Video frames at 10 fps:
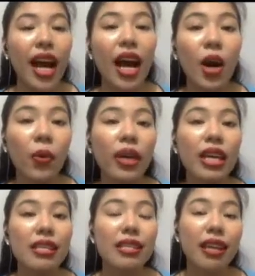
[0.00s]
How
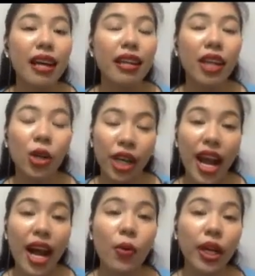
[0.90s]
is, or
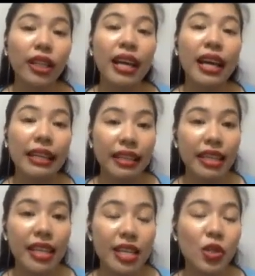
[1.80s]
how are the
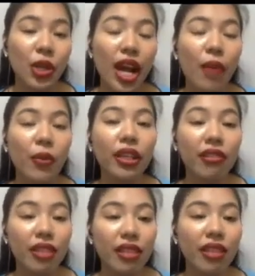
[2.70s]
ideas, or how are
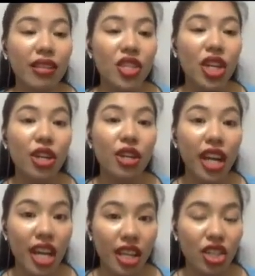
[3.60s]
the details
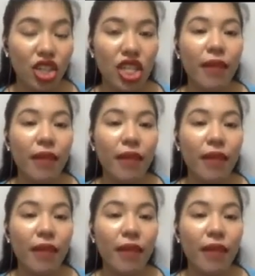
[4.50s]
arranged